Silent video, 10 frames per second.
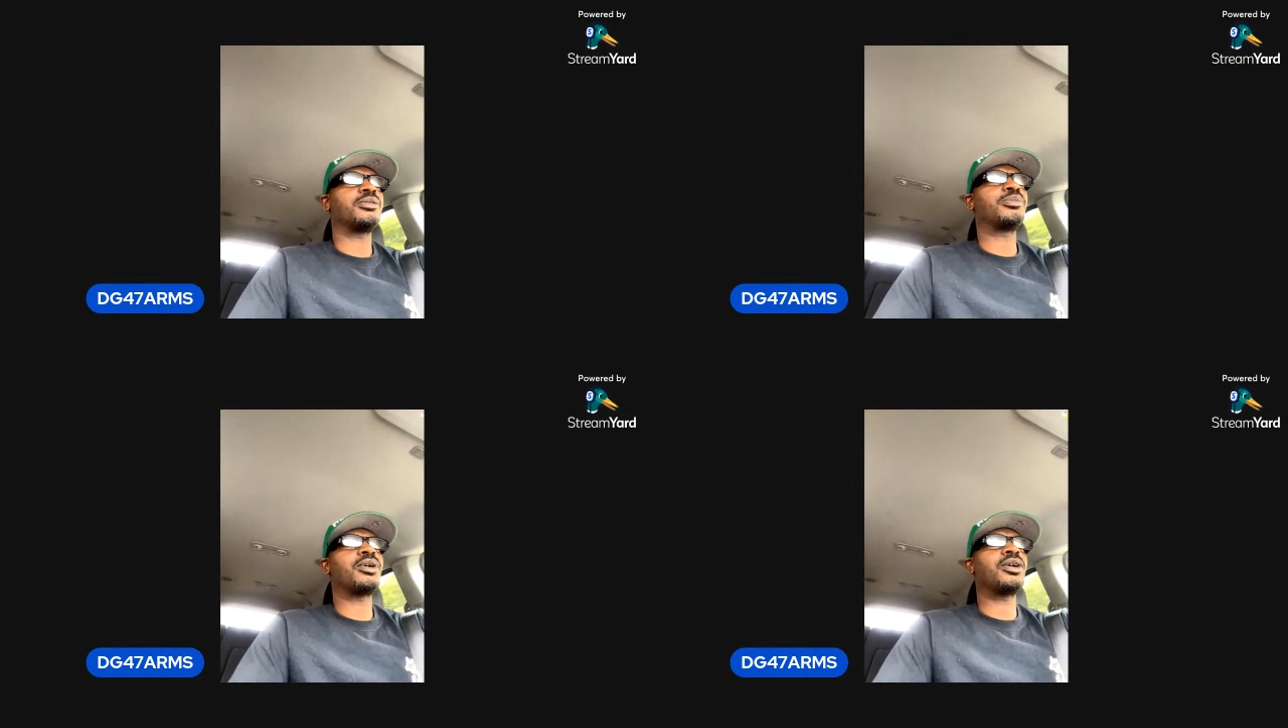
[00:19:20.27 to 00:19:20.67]
on the
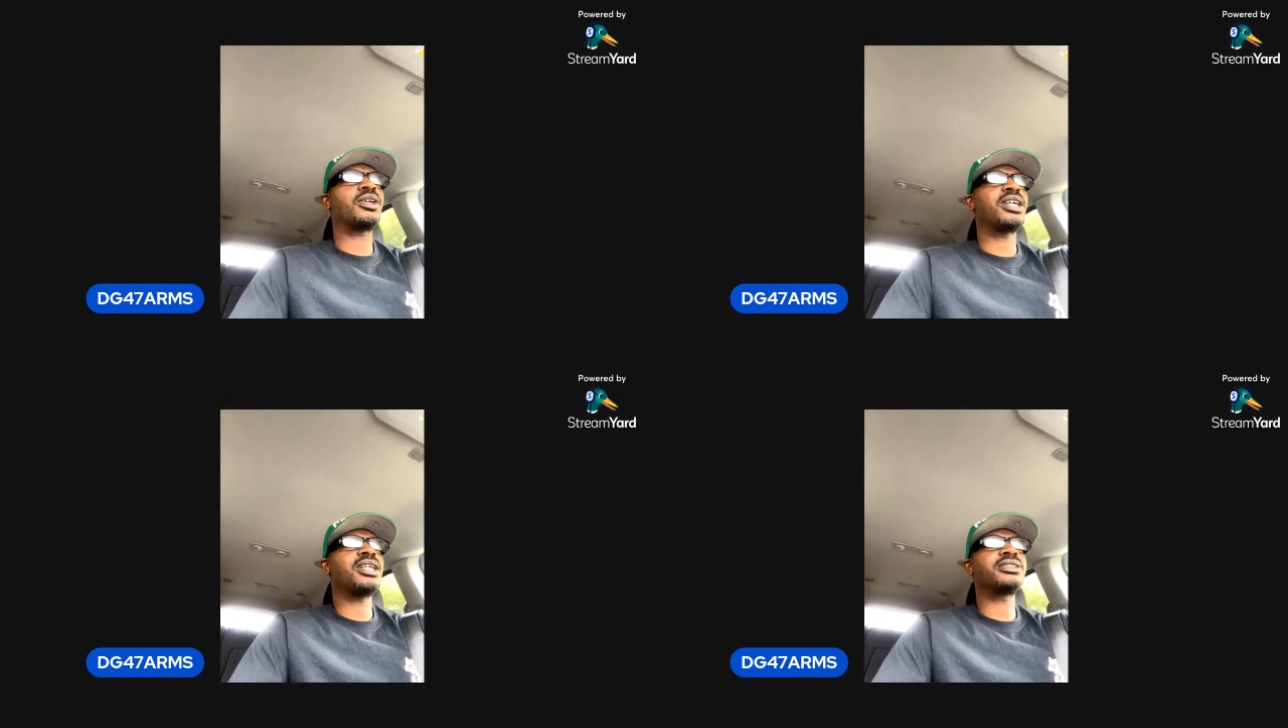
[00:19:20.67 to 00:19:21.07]

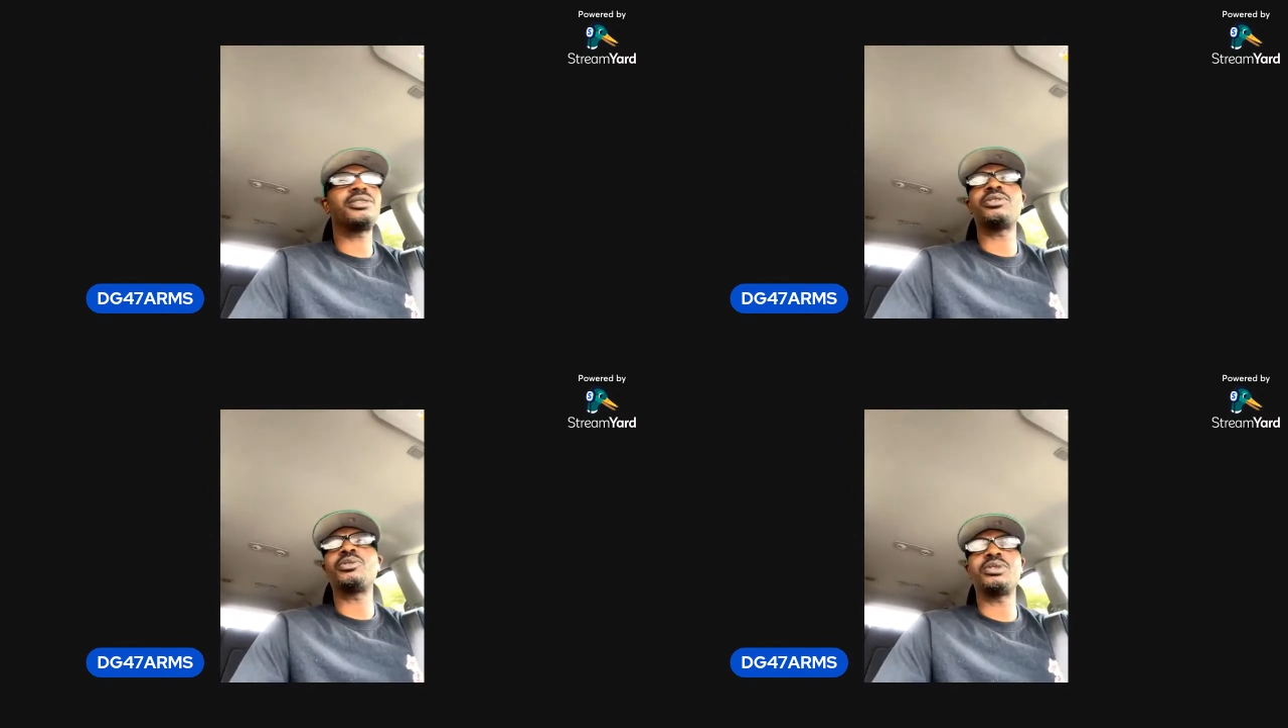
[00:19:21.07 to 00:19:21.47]
broadcast. I
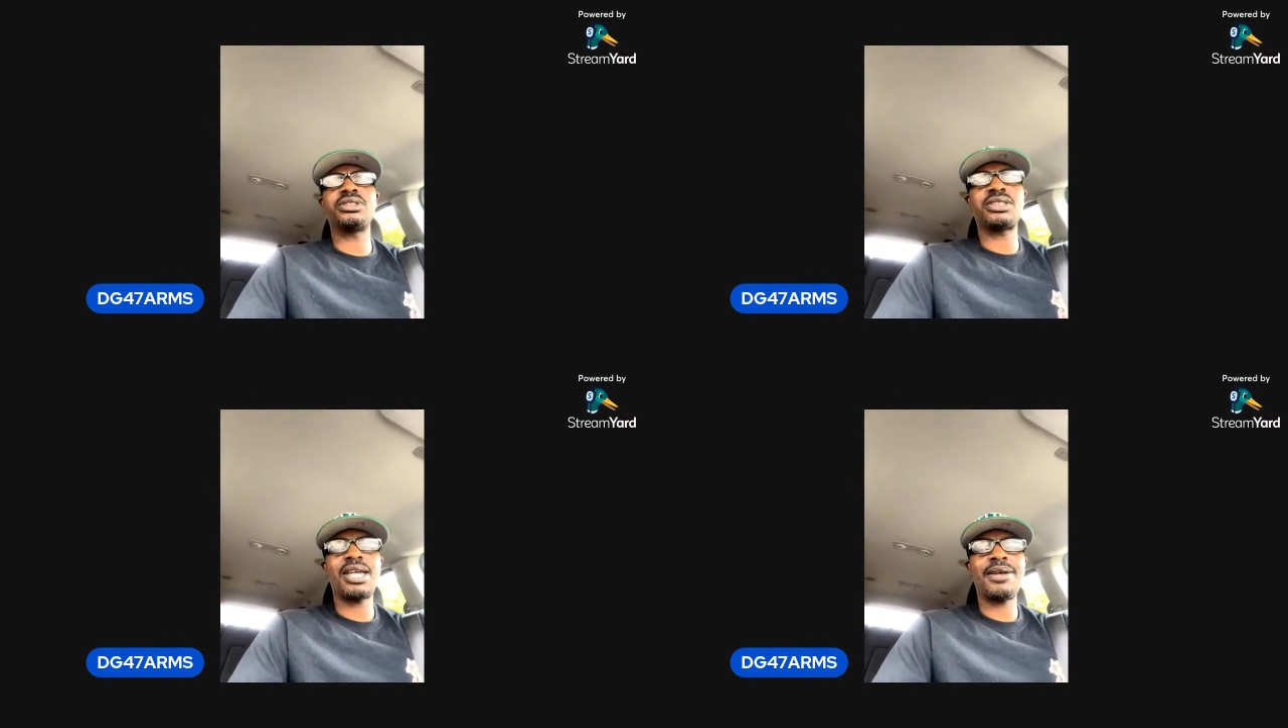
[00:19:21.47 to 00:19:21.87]
don't know what
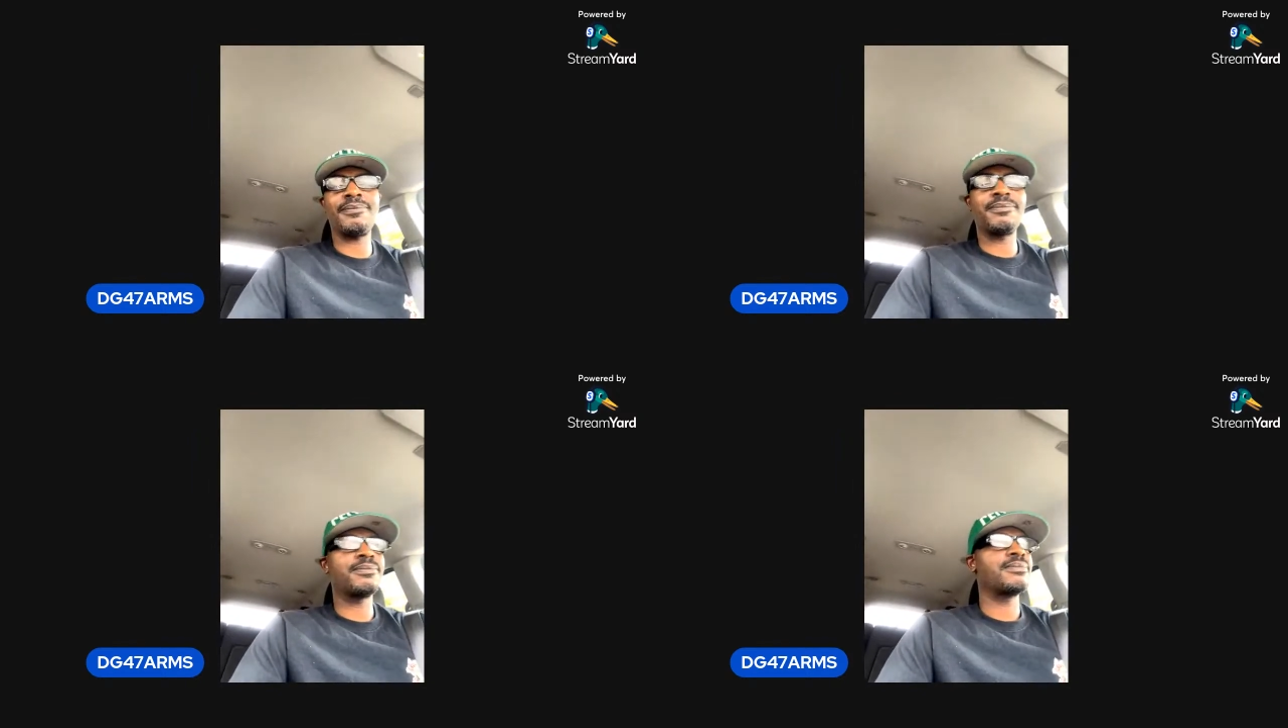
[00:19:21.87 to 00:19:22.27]
just
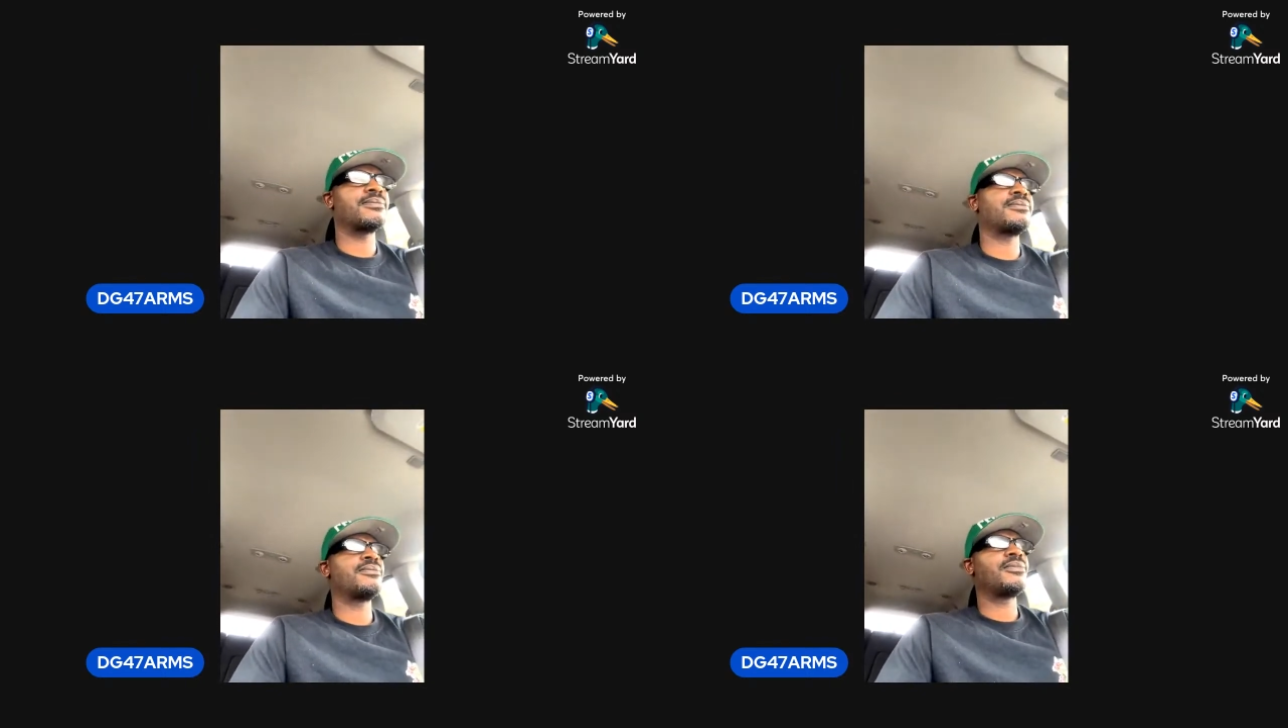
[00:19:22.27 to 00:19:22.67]
happened,
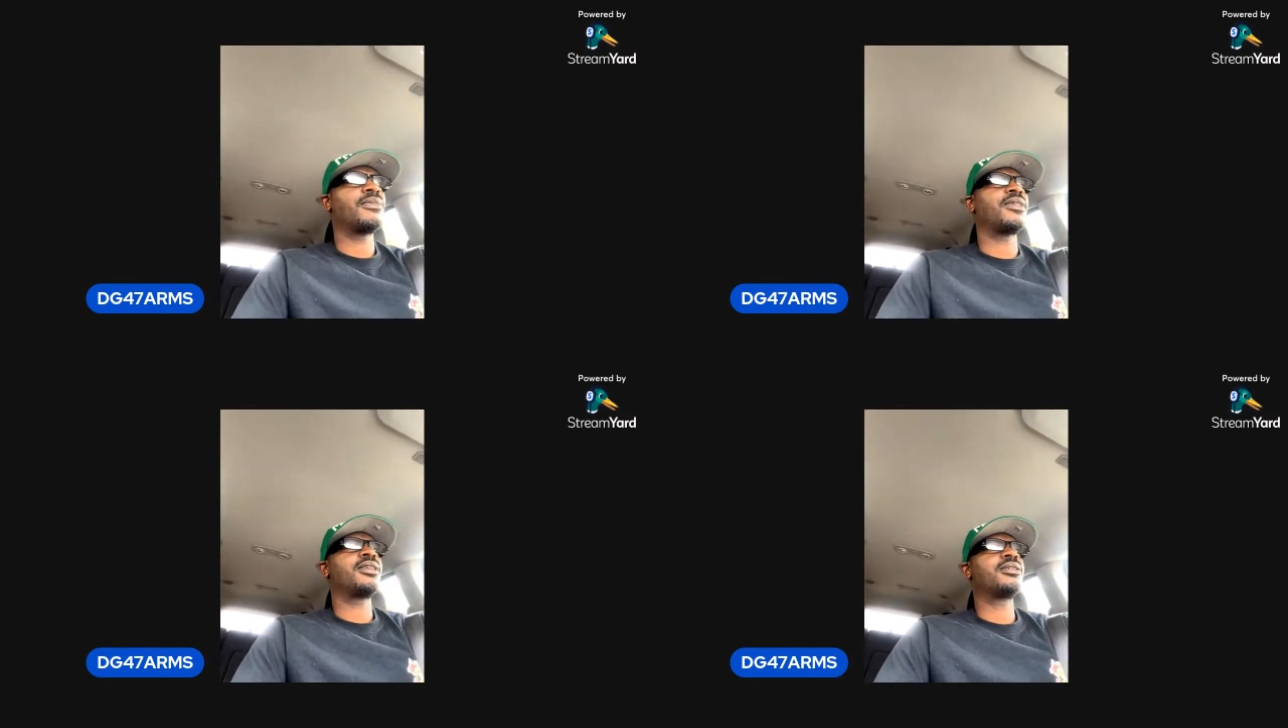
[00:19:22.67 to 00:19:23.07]

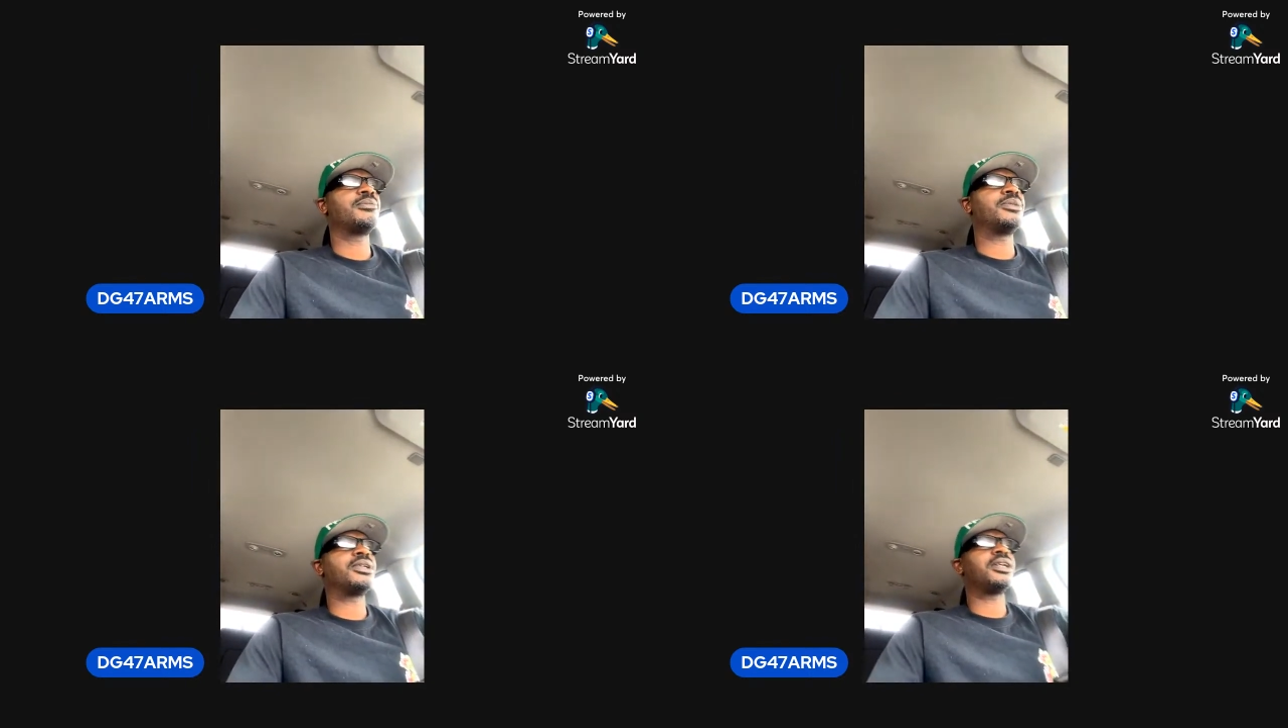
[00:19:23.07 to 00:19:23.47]

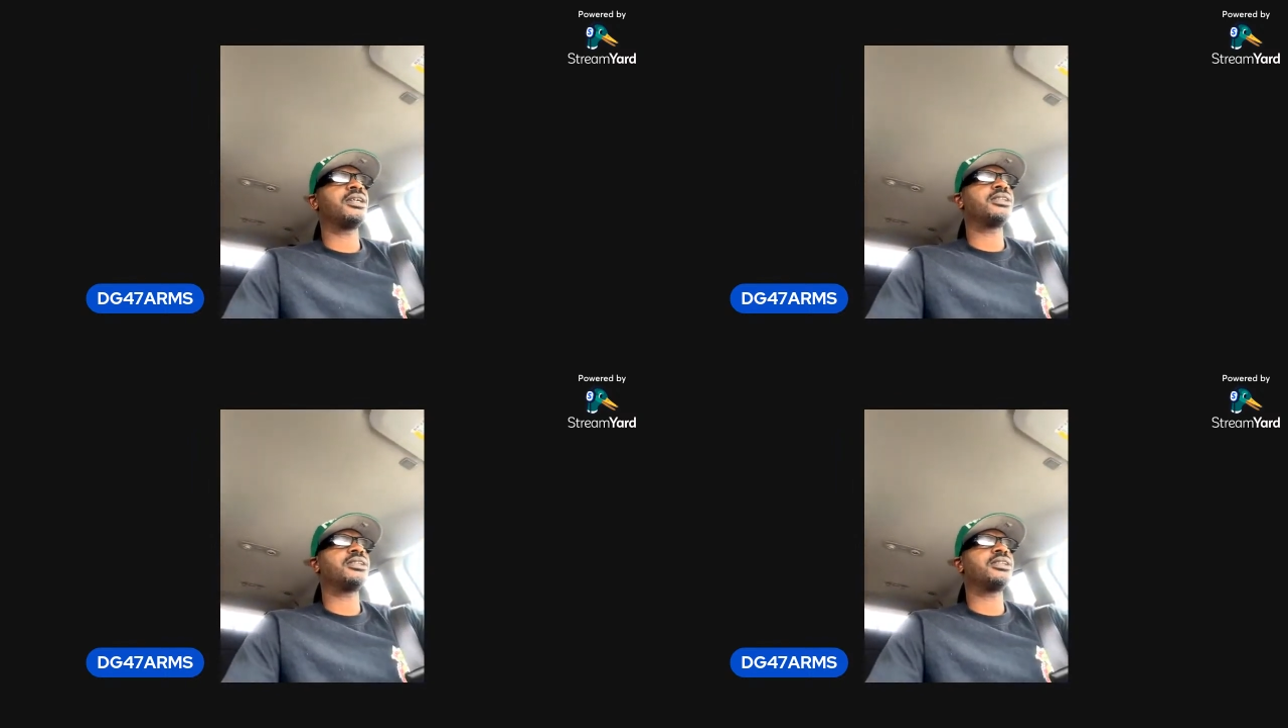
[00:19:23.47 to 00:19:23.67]
but